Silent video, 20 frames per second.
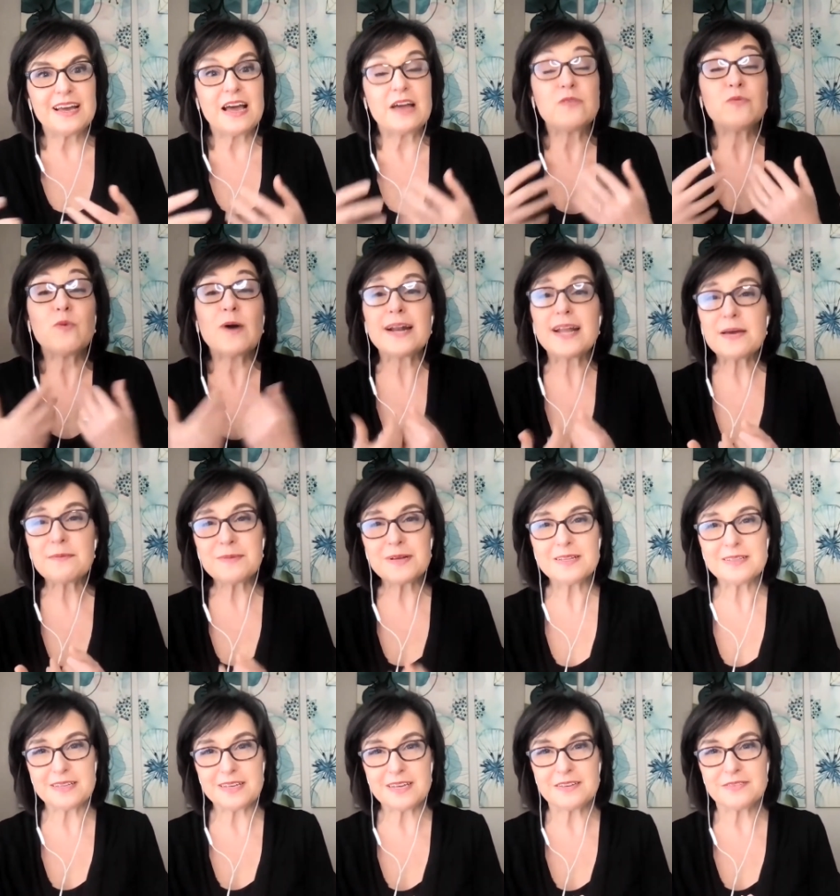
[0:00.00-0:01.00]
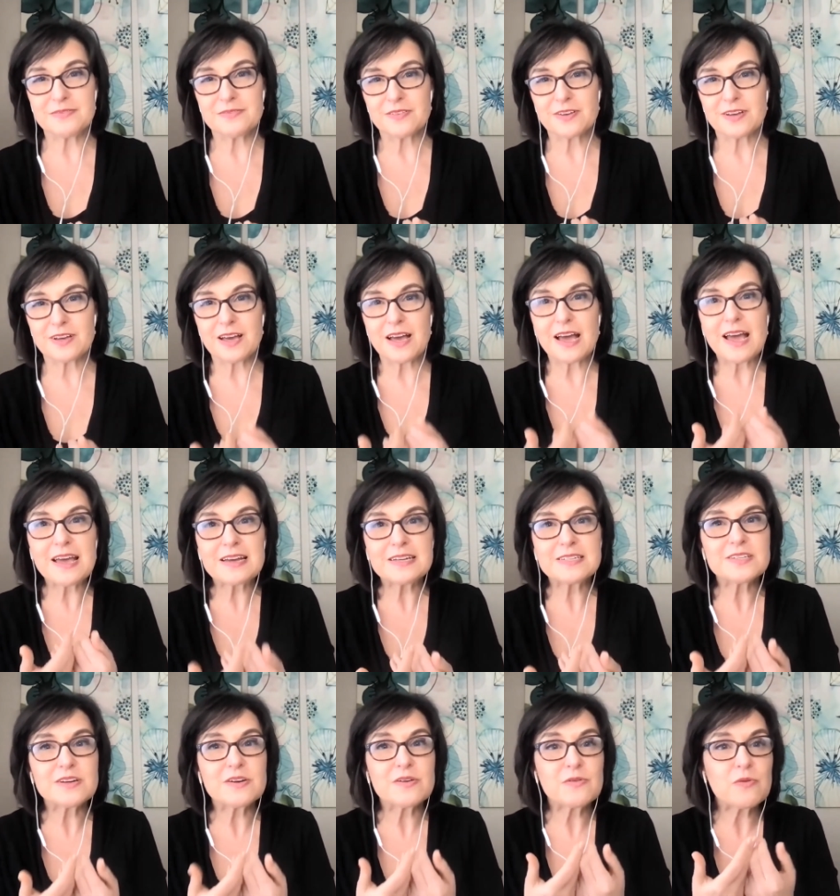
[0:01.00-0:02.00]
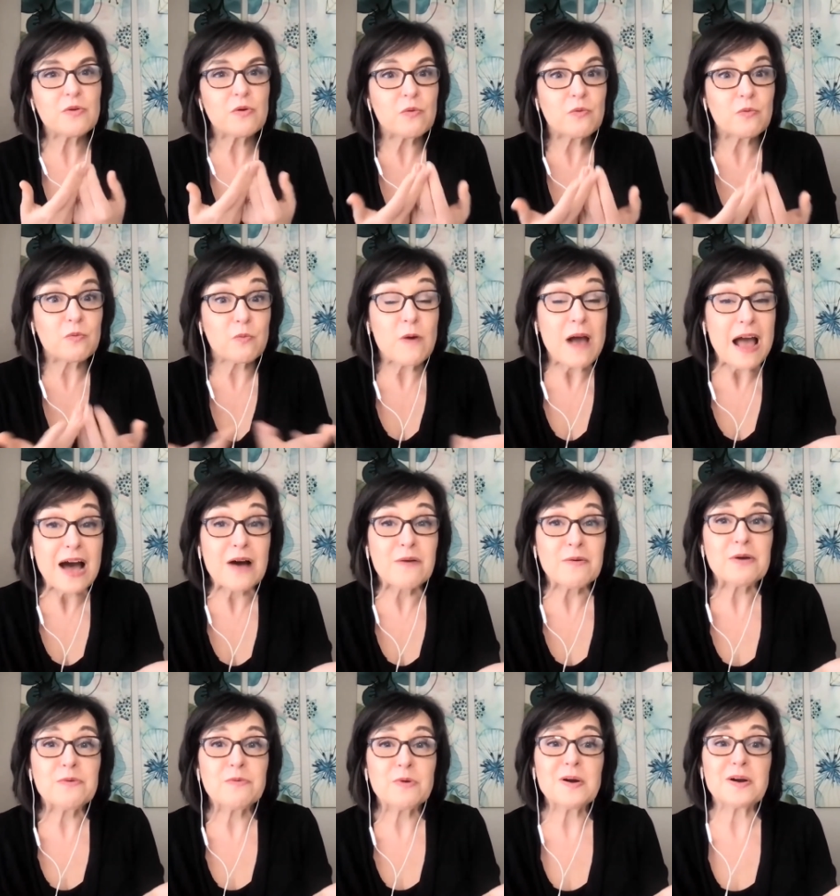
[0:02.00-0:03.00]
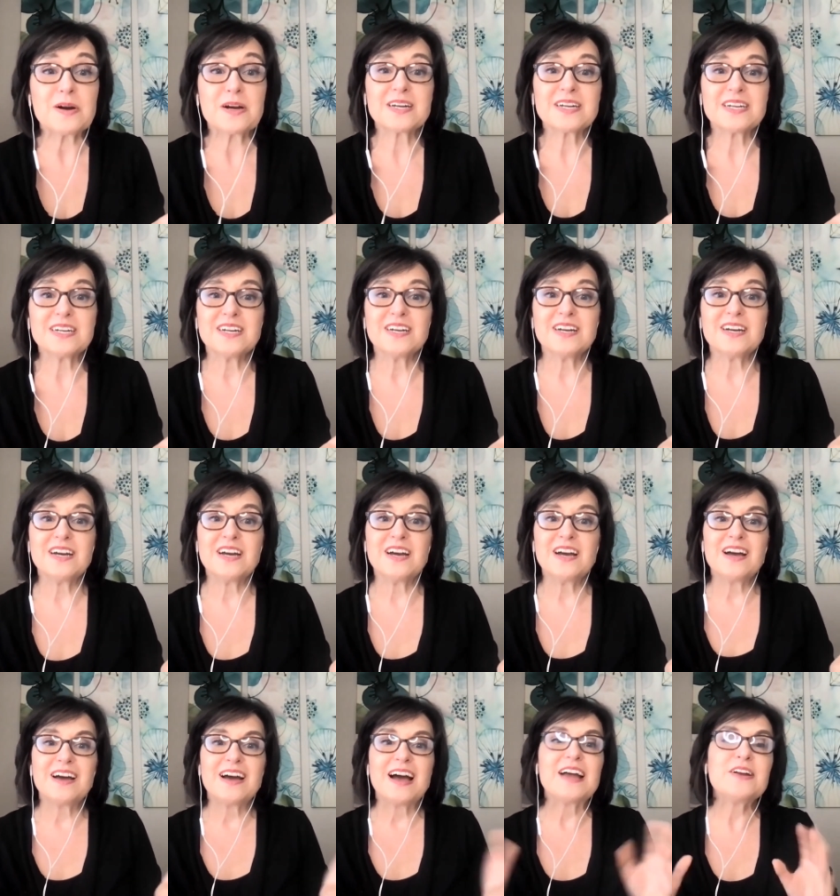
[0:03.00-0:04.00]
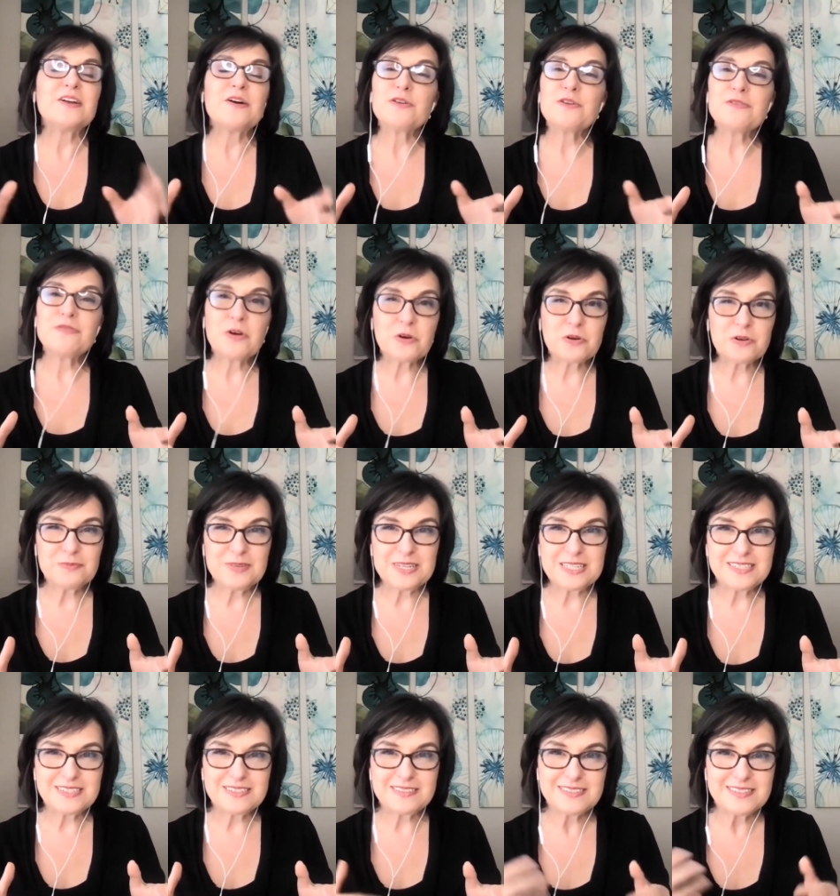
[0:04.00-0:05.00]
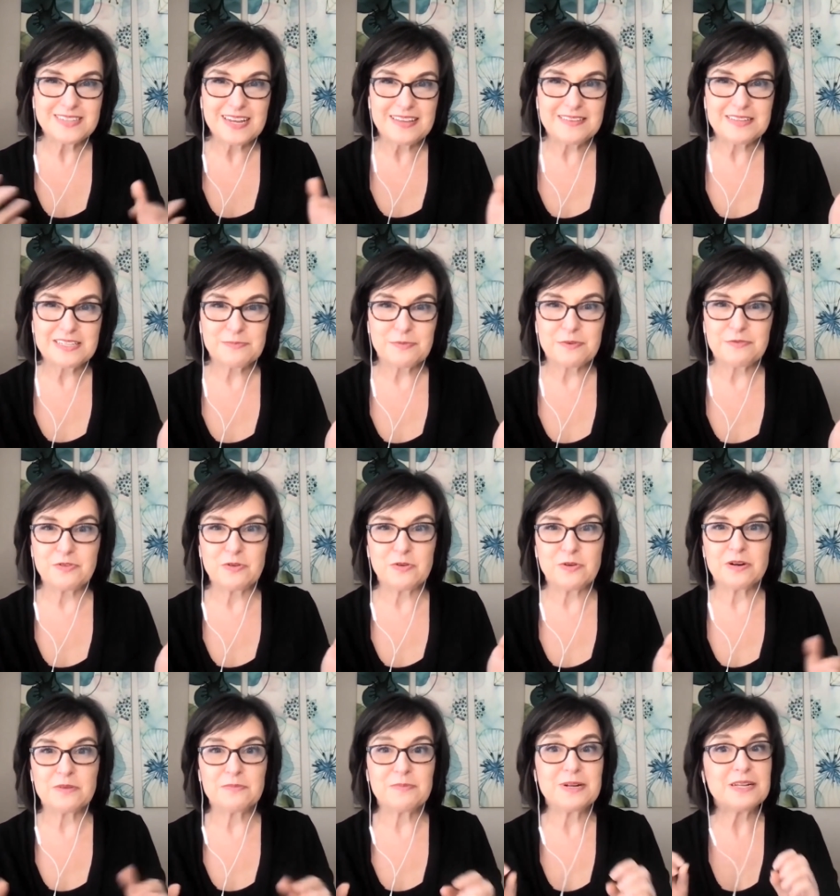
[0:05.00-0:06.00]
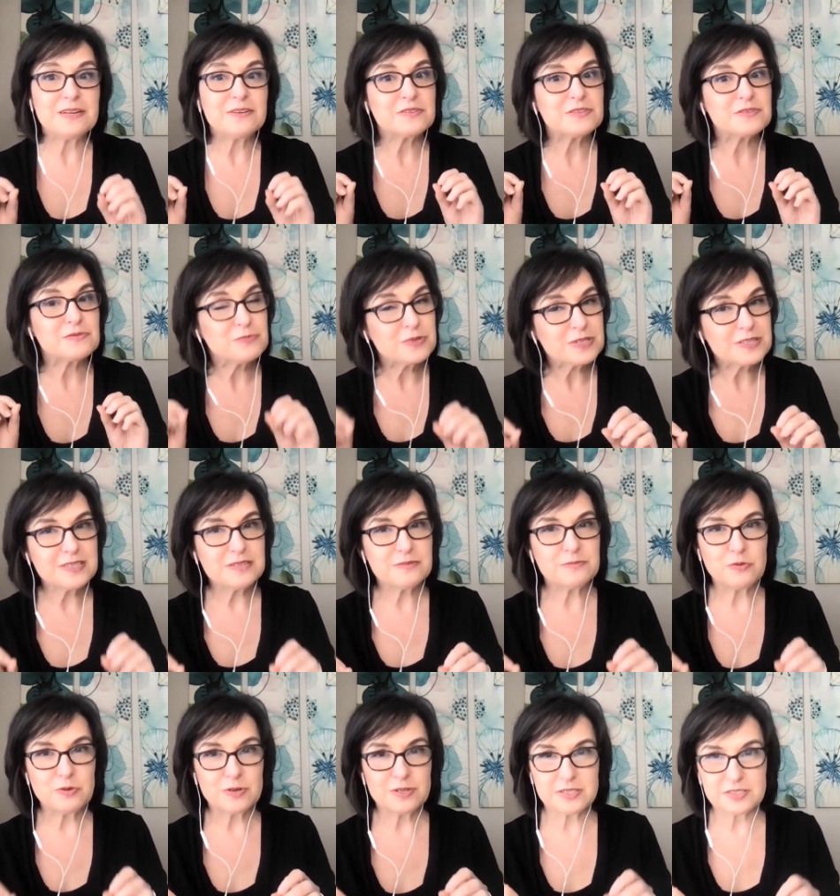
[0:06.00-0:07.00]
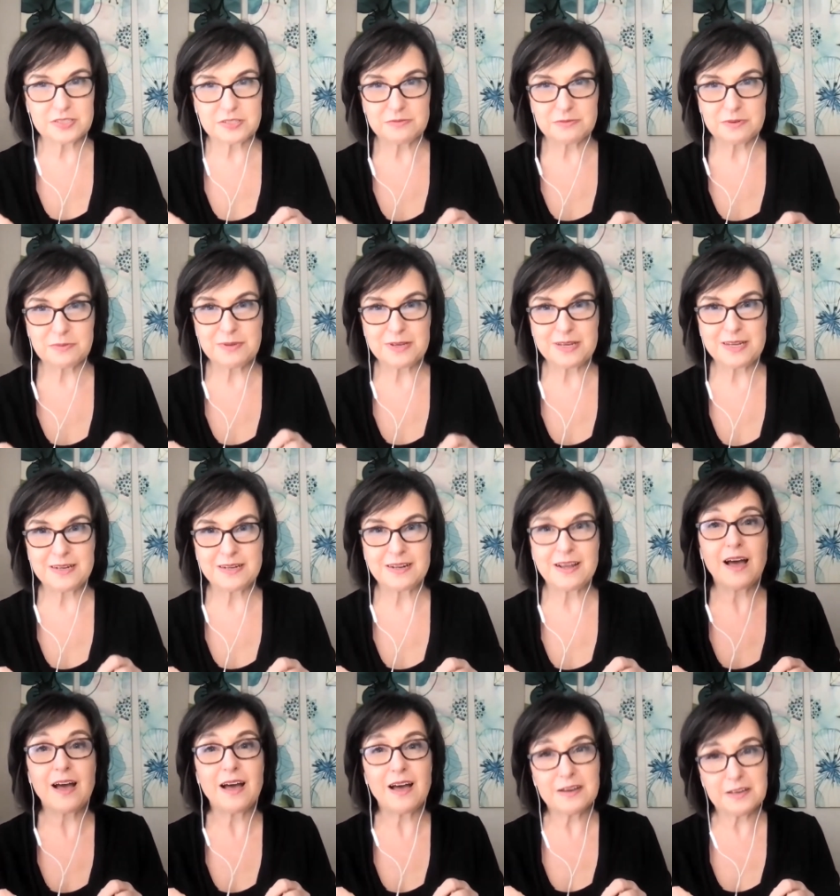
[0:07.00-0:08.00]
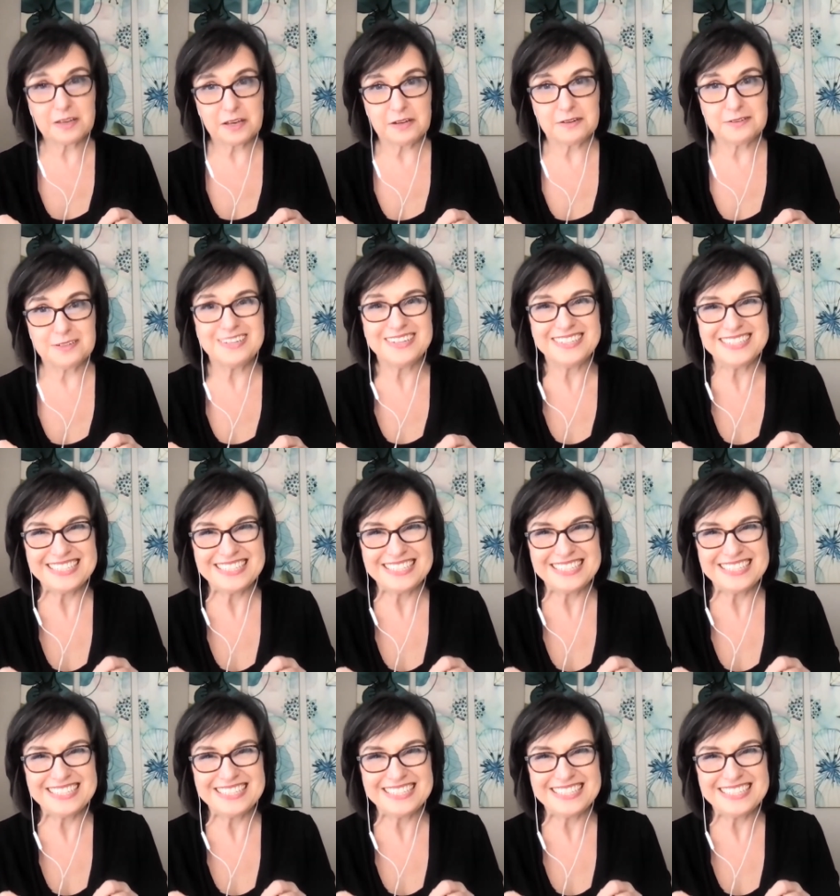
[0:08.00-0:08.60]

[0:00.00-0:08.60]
and what I believe and how I work. I know you've heard me say this before, but it's really important to repeat again.